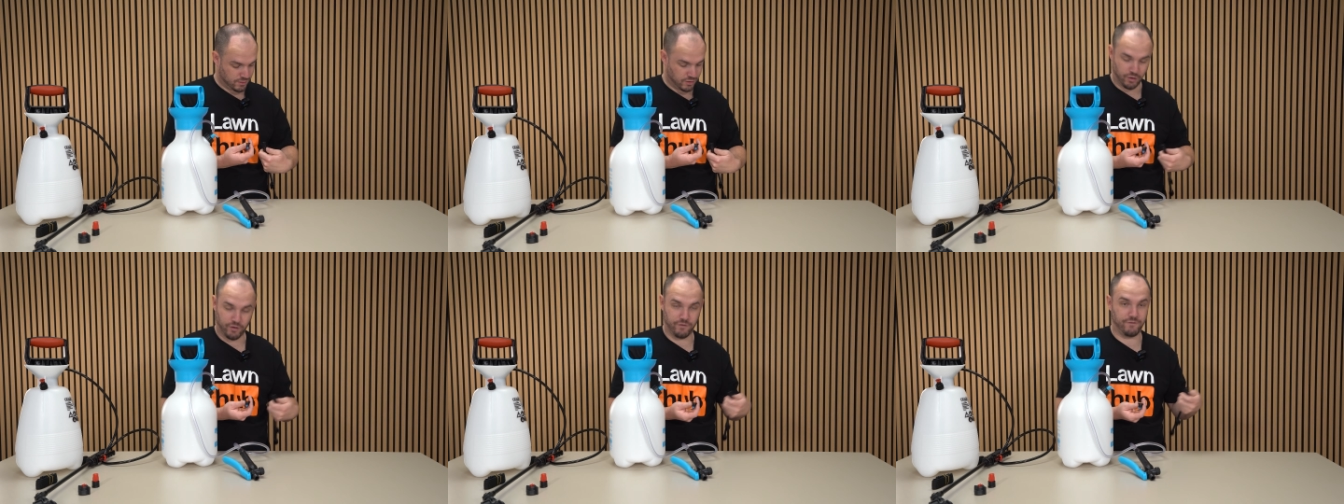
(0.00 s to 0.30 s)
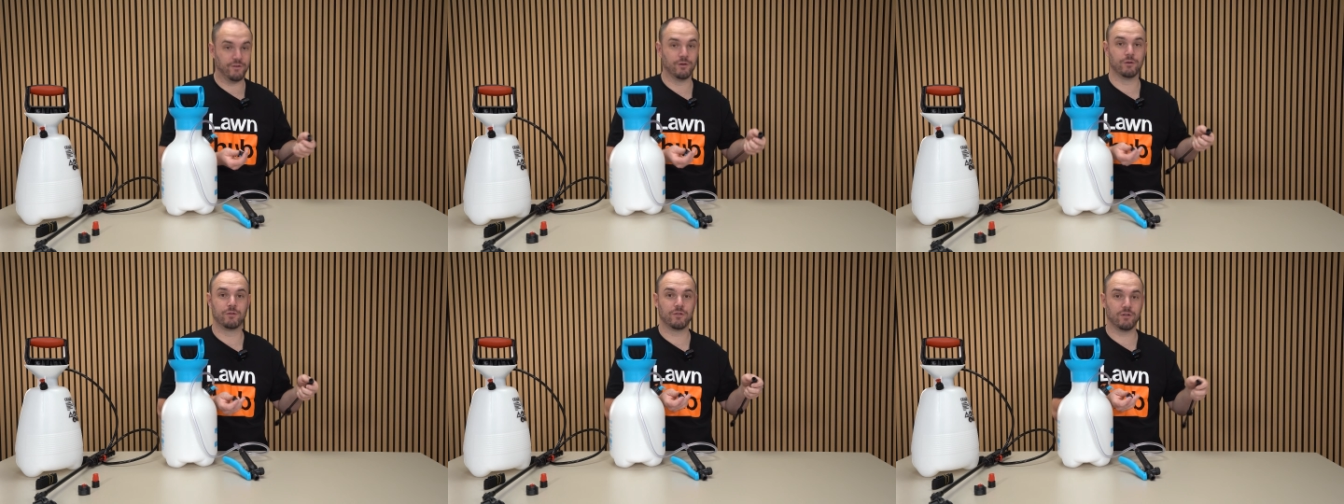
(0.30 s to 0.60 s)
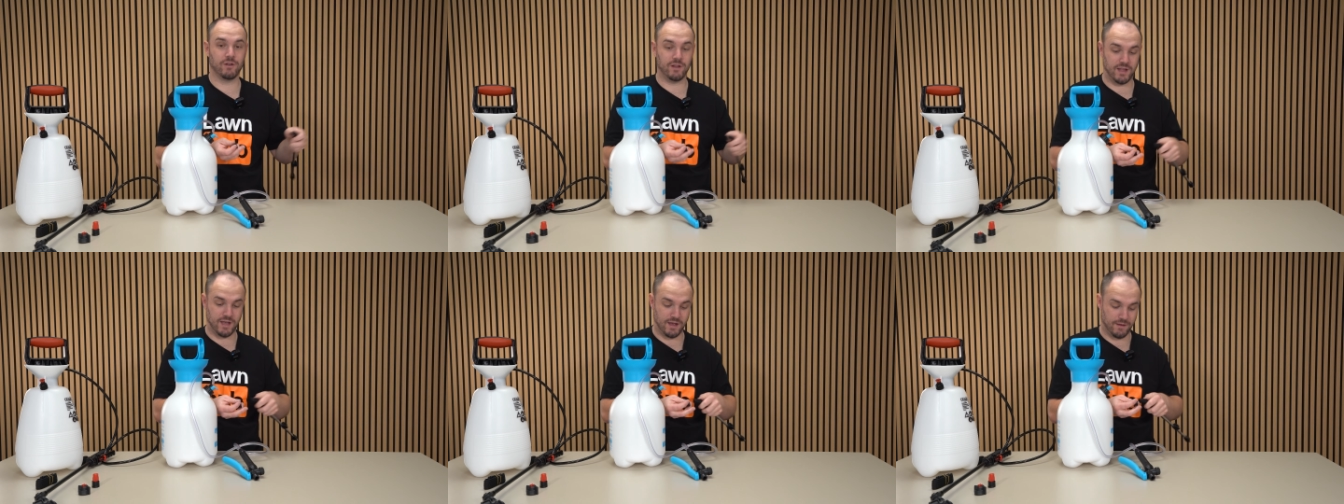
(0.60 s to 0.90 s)
No filter
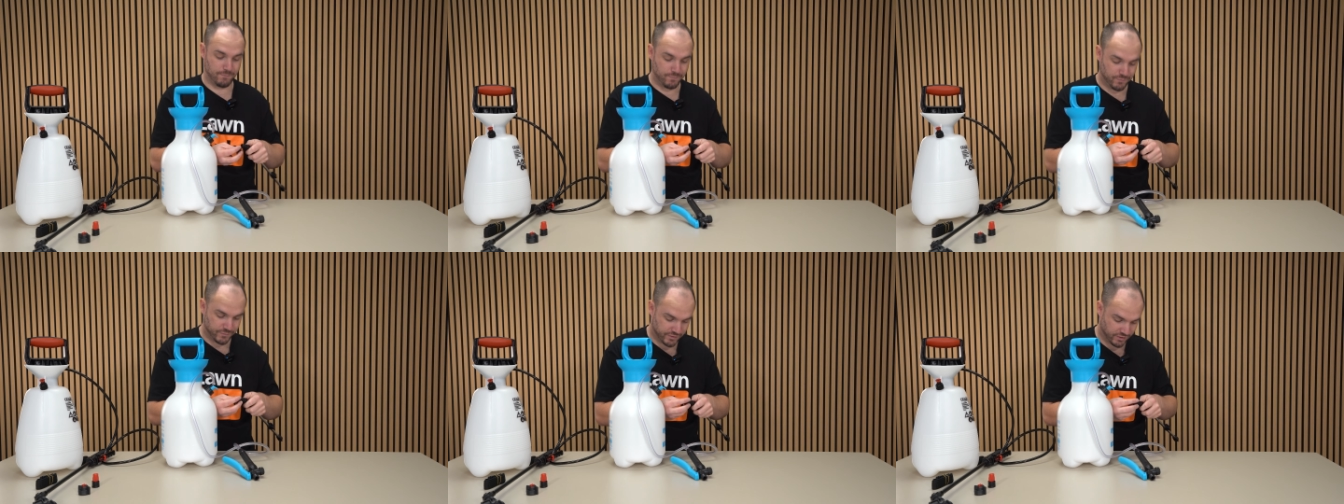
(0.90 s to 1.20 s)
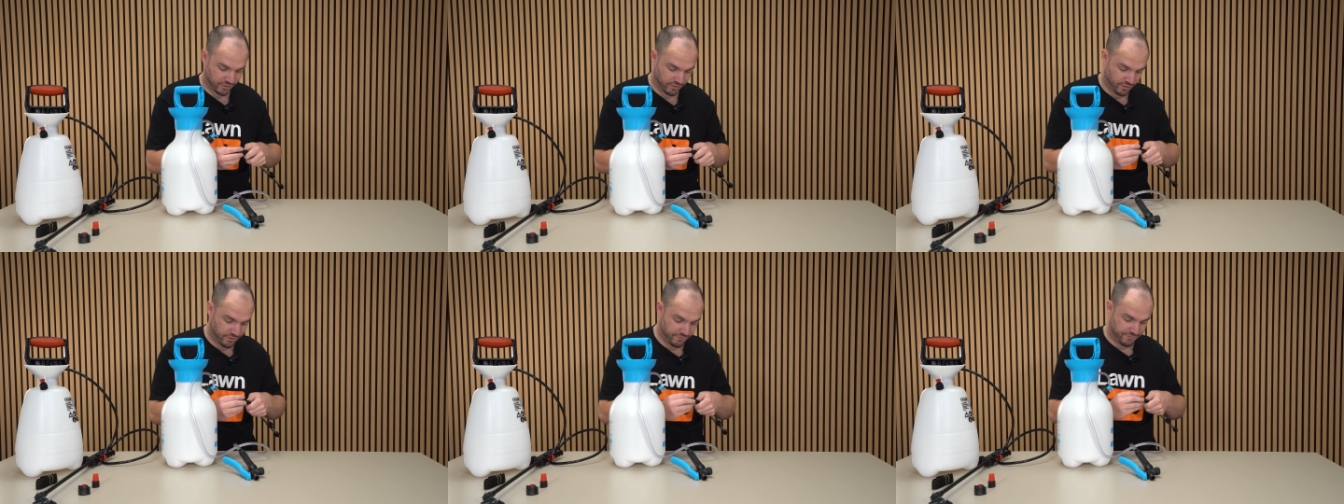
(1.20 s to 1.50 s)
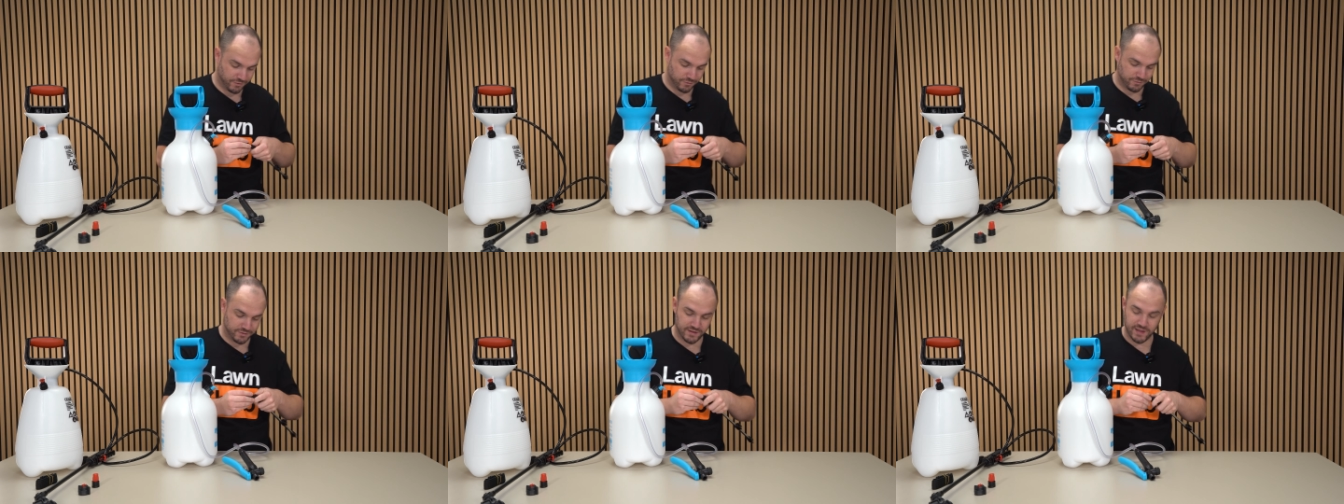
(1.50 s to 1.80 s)
in there. So no
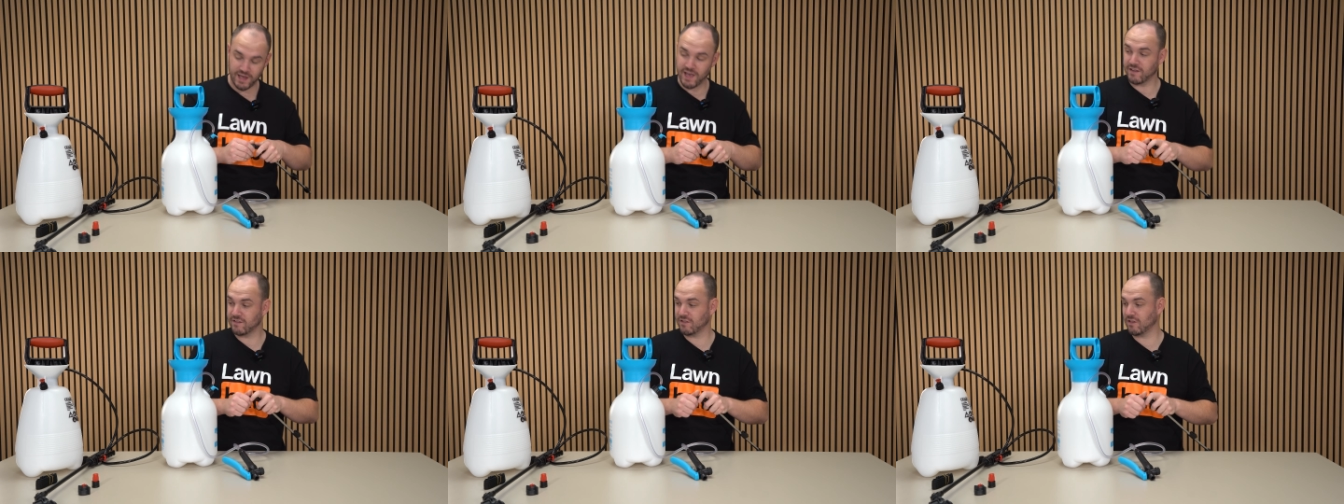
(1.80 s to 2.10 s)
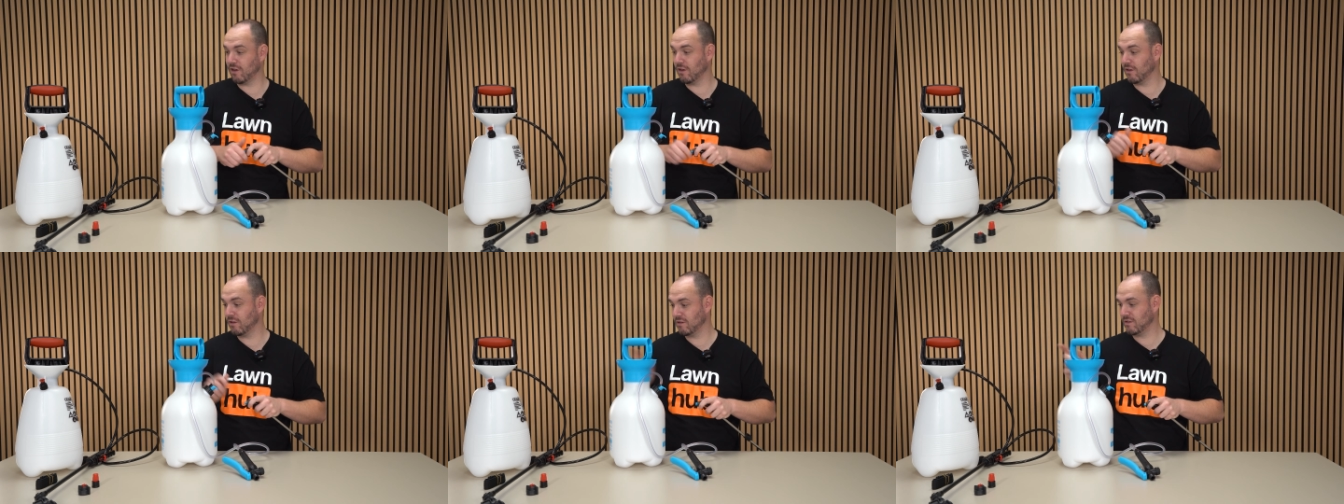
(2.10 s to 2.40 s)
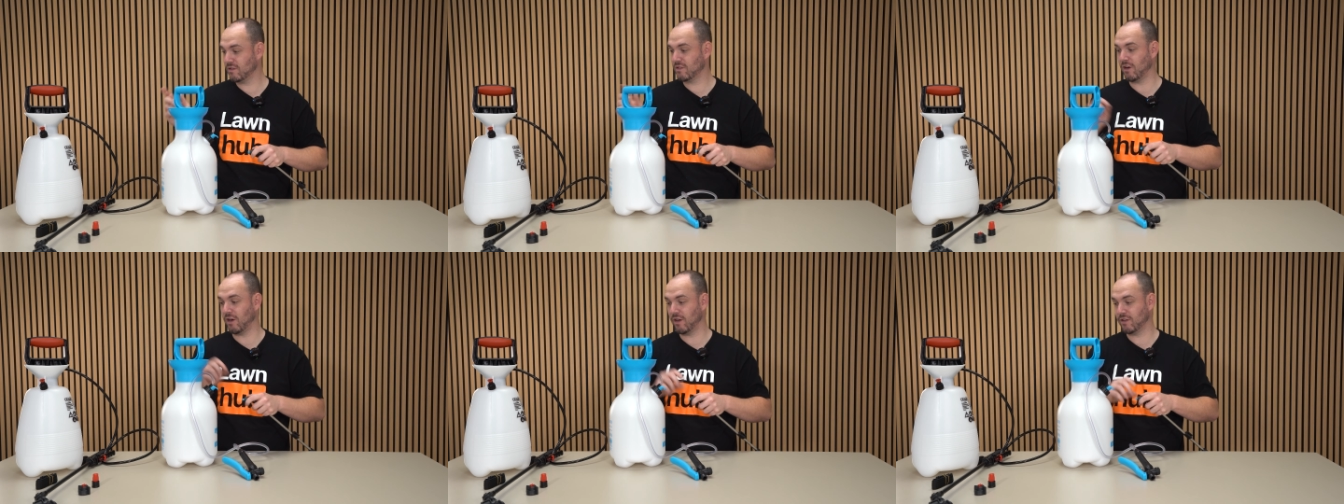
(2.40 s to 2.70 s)
filter there. So
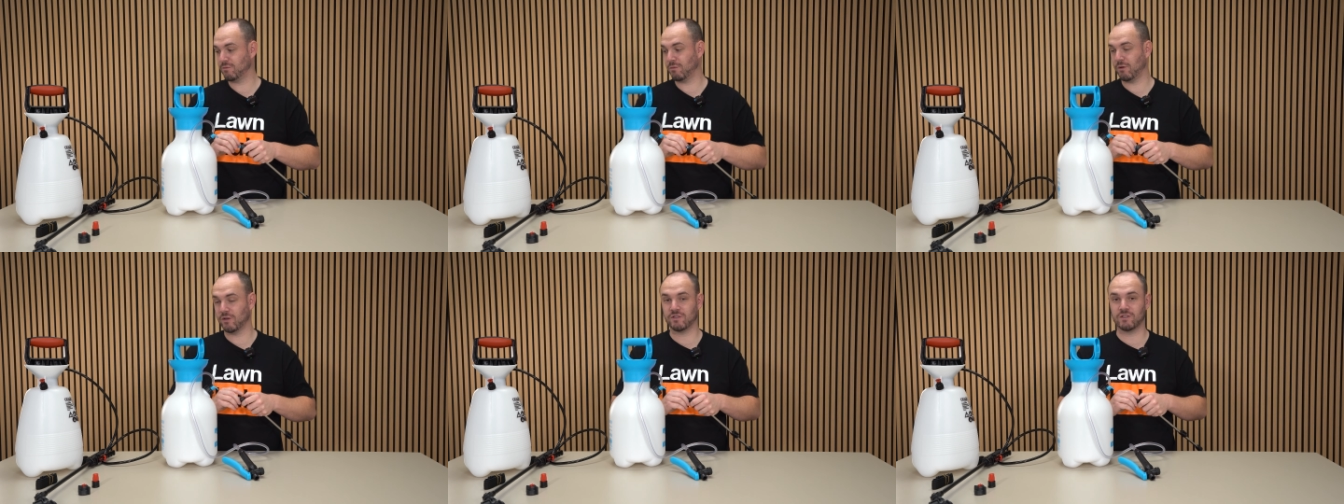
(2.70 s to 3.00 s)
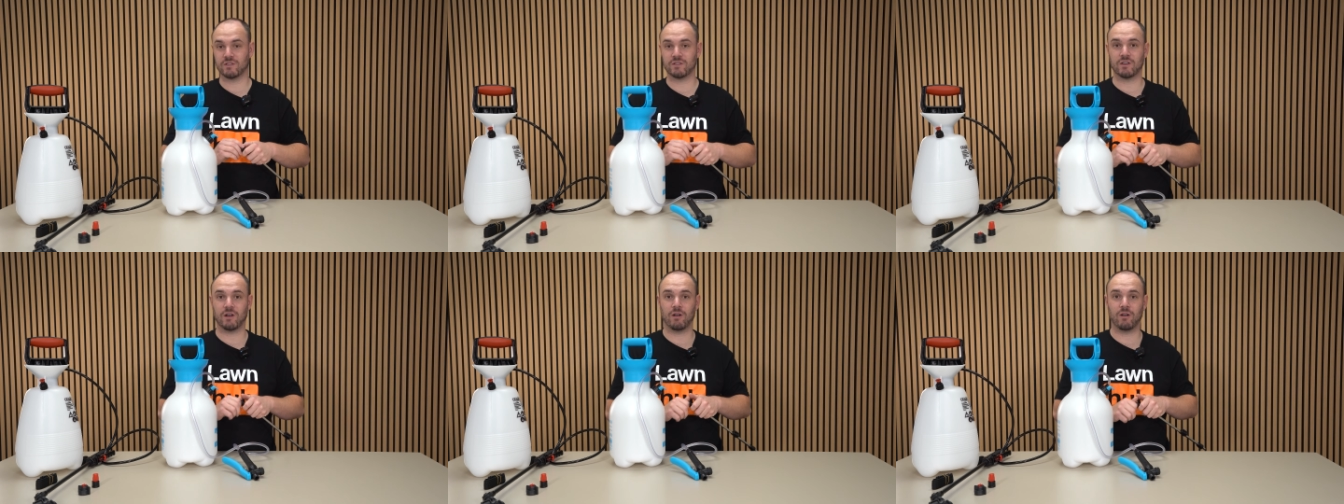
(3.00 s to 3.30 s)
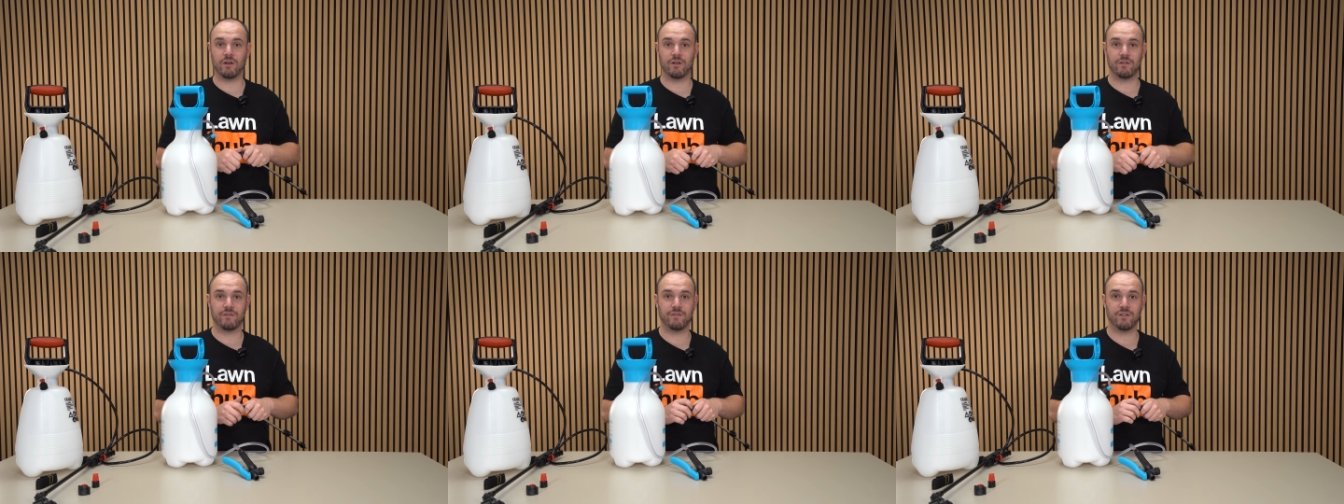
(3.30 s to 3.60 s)
I suppose the
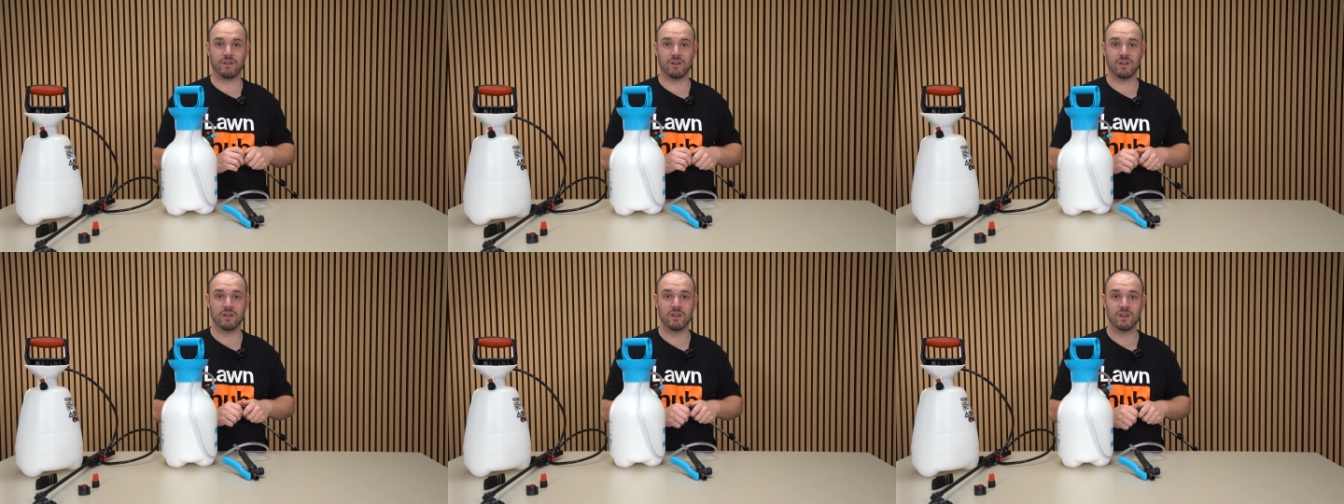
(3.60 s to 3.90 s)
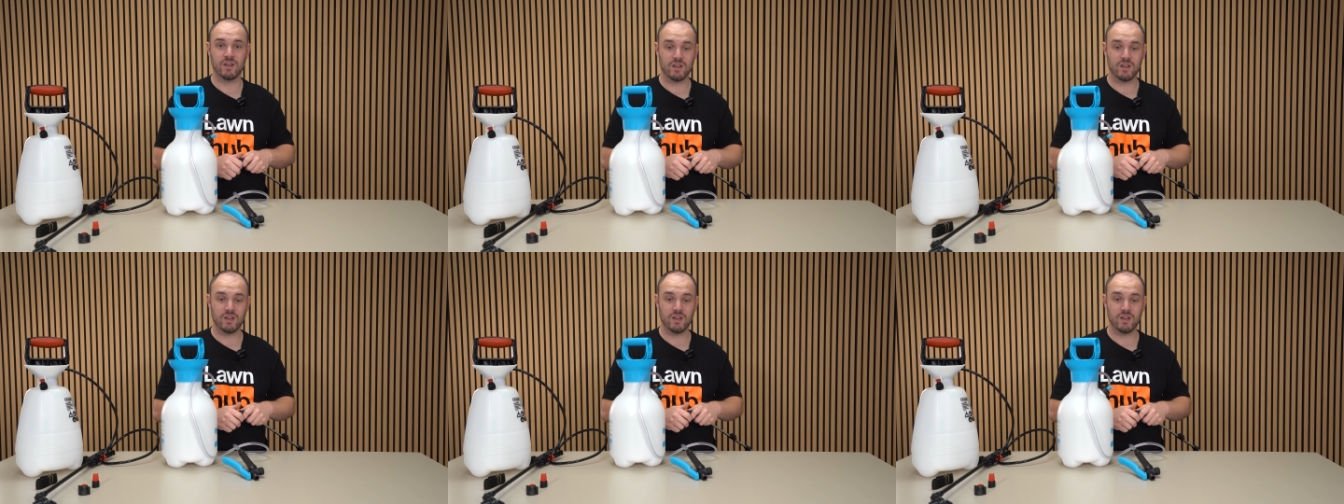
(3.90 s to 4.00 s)
solo for